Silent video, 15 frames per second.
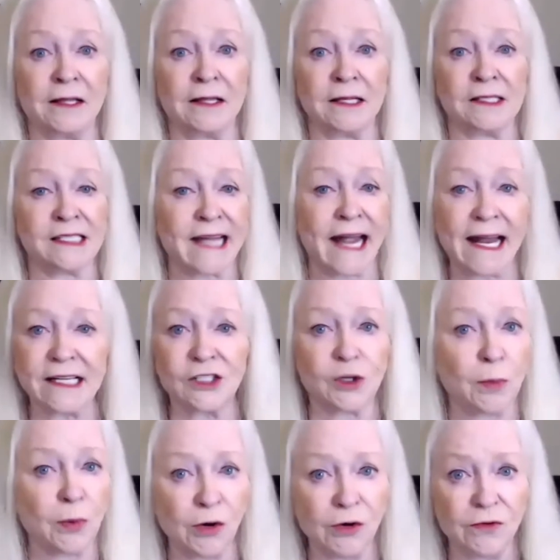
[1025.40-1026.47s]
The stats are
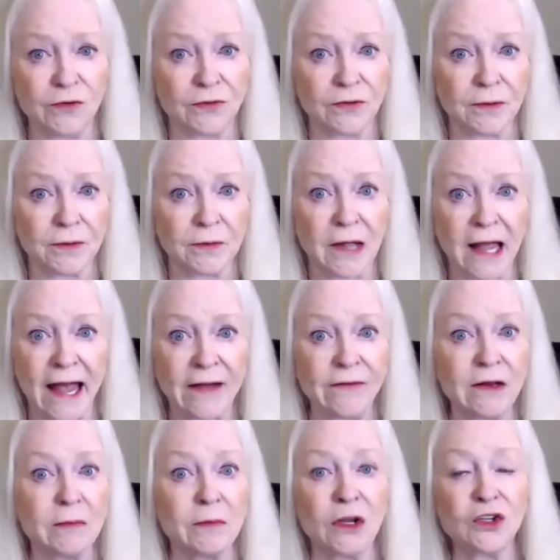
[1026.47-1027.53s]
proof.
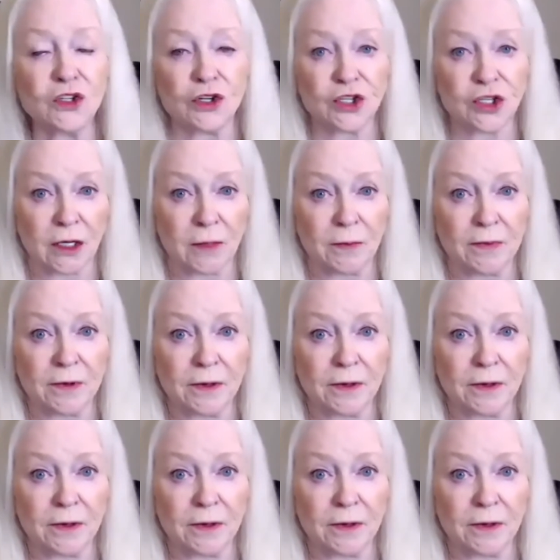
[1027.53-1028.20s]
Having mentorship